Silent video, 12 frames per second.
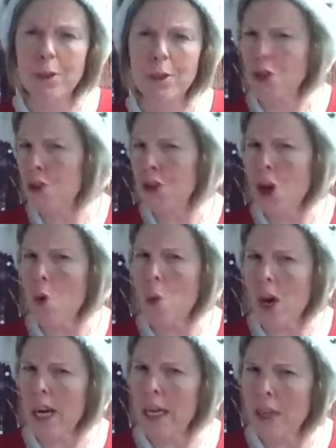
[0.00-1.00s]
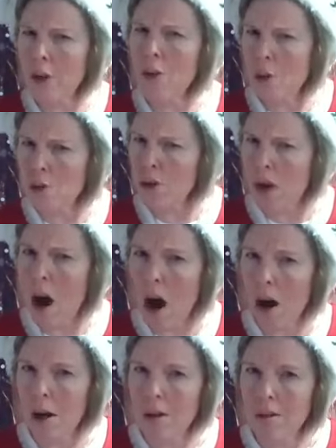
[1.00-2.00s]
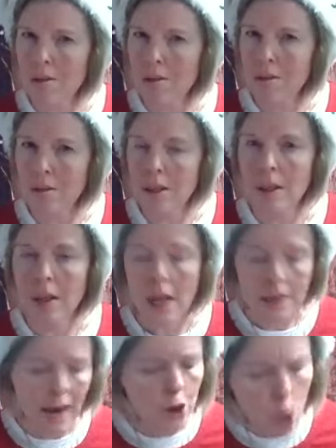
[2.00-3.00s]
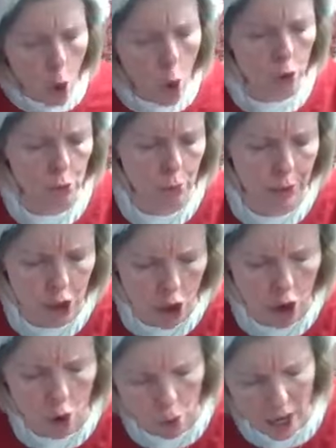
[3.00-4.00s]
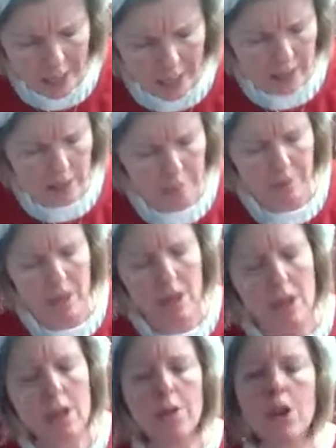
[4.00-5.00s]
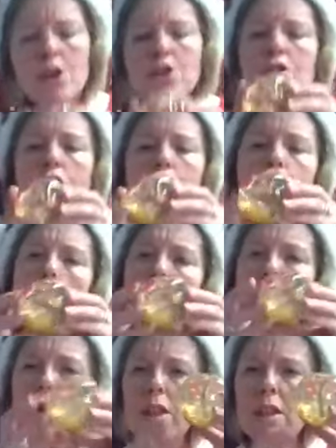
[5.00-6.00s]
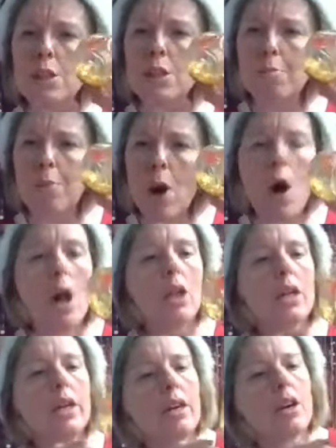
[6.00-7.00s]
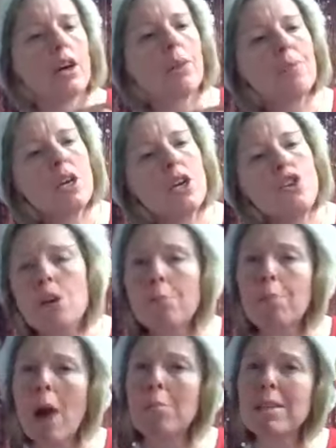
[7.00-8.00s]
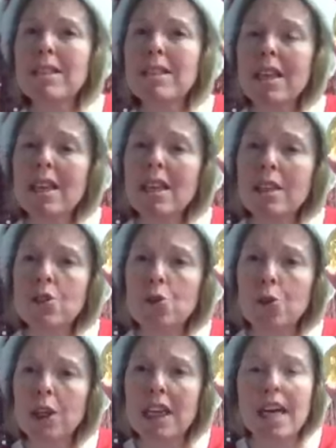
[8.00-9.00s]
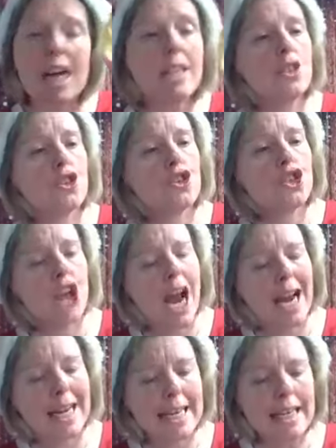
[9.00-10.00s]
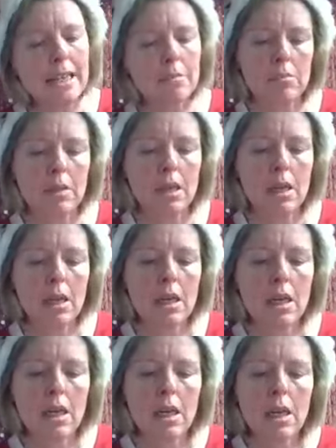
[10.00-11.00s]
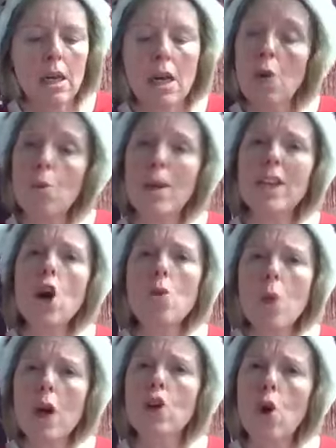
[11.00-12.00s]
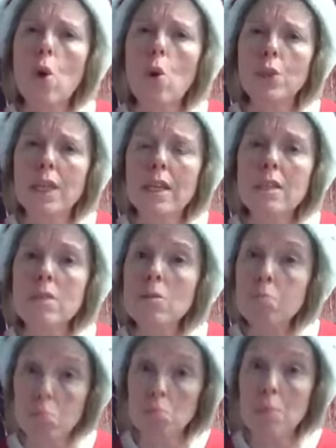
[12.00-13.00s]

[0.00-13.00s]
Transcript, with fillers: But do you know what any of those are? Now, gold we know, right? There's, there's gold in this ball here. You can probably see it. It's really nice and shiny. We know what gold is.